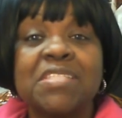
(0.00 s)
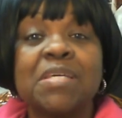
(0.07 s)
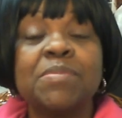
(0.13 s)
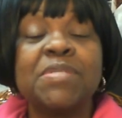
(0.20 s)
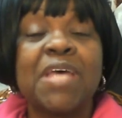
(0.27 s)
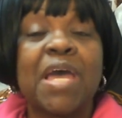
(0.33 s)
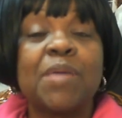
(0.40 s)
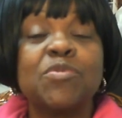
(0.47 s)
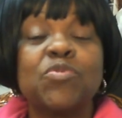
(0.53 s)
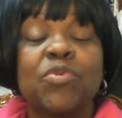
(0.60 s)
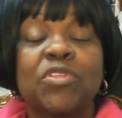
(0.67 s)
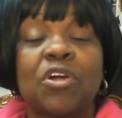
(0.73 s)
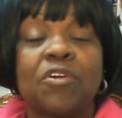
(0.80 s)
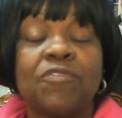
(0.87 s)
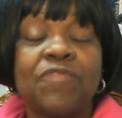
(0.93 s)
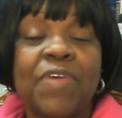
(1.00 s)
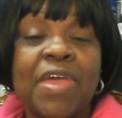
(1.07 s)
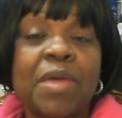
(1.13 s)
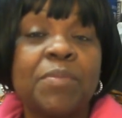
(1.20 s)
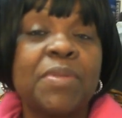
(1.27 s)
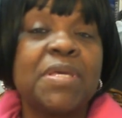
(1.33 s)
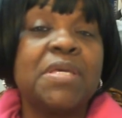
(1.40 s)
sometimes with our
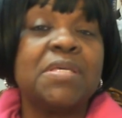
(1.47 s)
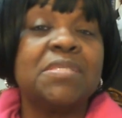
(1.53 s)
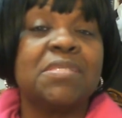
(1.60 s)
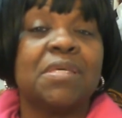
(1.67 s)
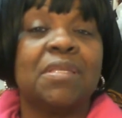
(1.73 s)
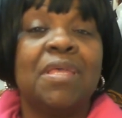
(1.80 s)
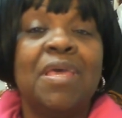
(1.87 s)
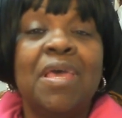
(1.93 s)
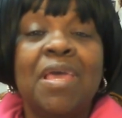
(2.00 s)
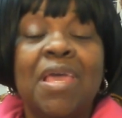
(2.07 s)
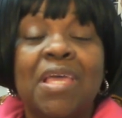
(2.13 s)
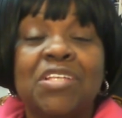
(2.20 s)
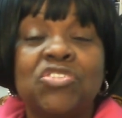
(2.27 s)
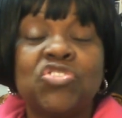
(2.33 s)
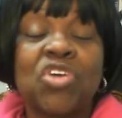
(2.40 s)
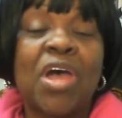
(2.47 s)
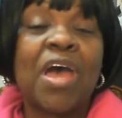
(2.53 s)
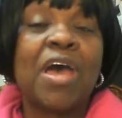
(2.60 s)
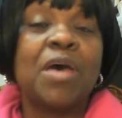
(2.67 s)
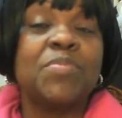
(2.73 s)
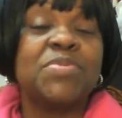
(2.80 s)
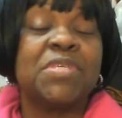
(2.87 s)
families and
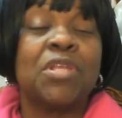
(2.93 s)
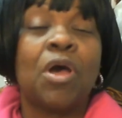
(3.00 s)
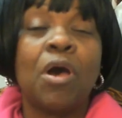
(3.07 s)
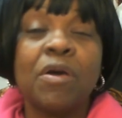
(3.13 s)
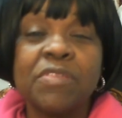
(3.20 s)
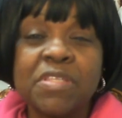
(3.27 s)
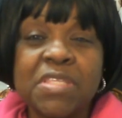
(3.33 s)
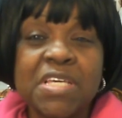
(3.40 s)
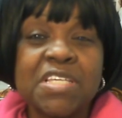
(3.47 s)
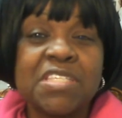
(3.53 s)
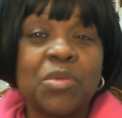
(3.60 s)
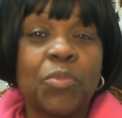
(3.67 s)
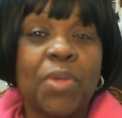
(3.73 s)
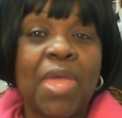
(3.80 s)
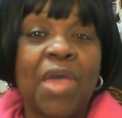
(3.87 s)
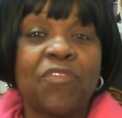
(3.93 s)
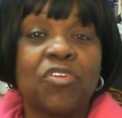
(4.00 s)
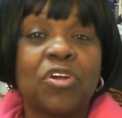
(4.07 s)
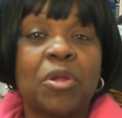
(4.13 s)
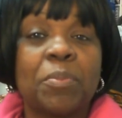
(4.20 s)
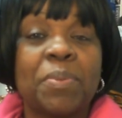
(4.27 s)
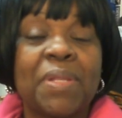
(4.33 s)
jobs and all the things that we have
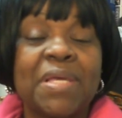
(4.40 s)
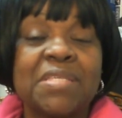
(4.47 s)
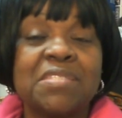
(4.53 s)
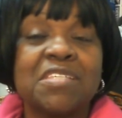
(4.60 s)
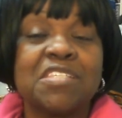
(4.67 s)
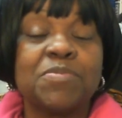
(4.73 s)
on our plates,